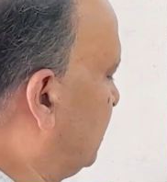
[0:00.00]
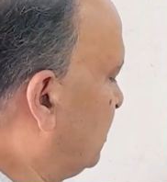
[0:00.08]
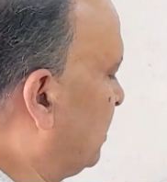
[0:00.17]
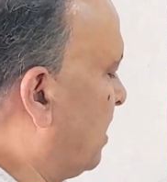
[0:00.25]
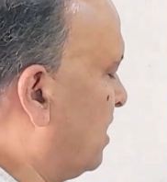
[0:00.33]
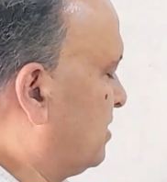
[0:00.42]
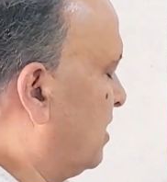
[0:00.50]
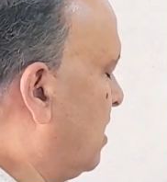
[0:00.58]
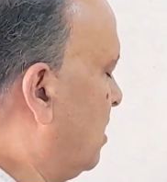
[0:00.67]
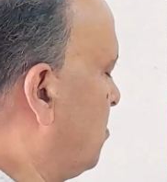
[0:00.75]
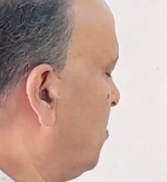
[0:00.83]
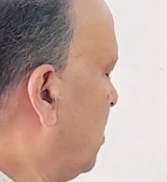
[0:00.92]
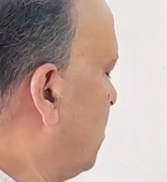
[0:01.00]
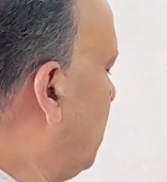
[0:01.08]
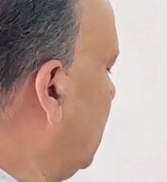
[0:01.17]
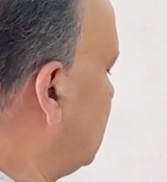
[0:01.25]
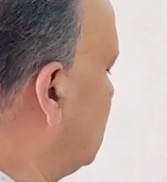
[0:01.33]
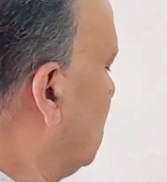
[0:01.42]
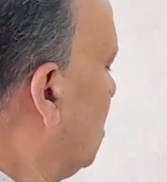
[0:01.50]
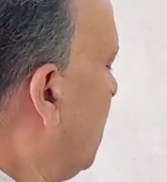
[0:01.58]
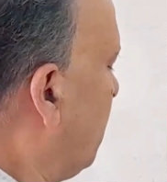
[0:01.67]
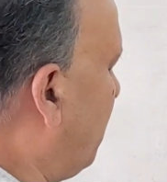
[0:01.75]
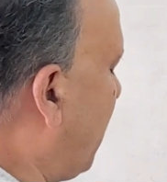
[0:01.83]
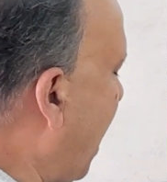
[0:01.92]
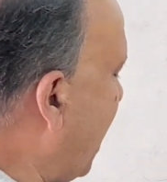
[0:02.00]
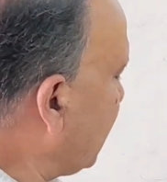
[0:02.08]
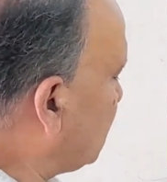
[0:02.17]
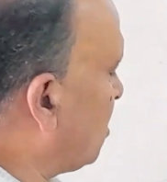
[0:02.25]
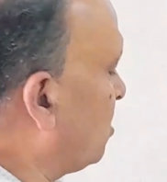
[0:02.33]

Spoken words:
irrational number. But pi is